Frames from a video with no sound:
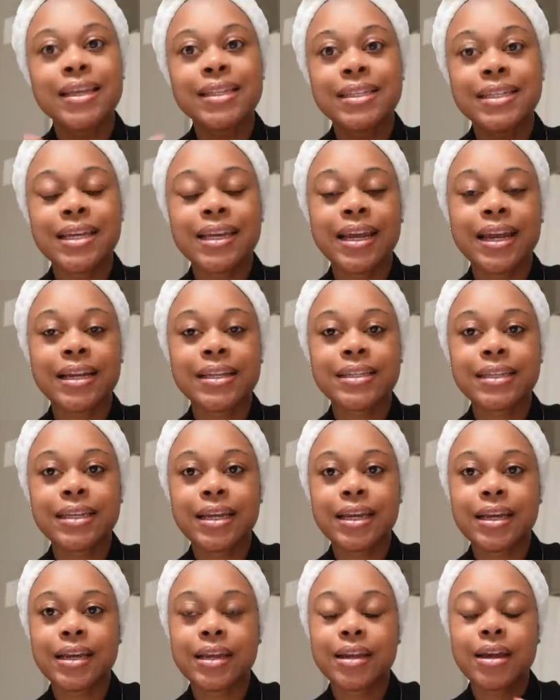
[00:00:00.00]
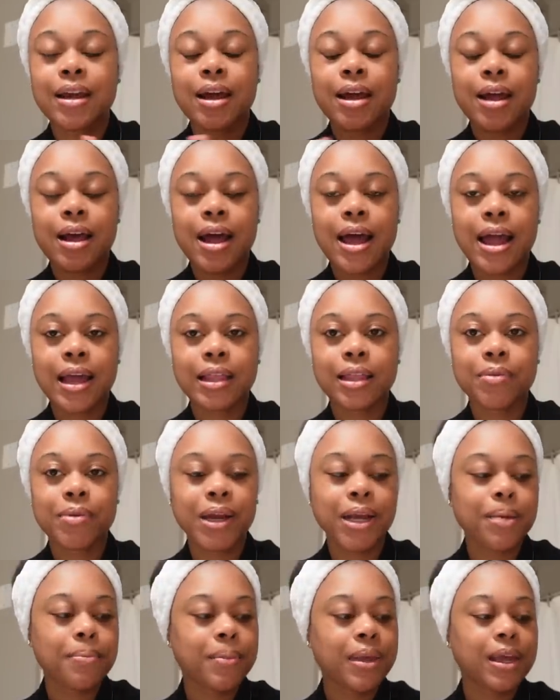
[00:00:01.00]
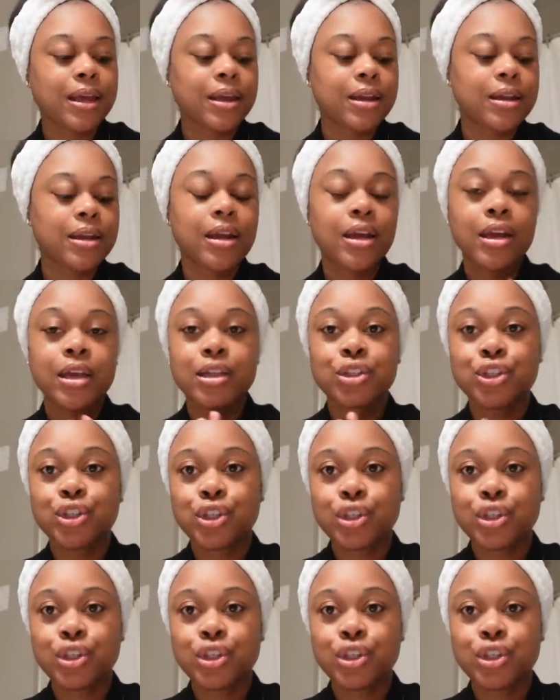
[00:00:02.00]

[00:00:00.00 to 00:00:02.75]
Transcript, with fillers: 10 out of 10 highly recommend.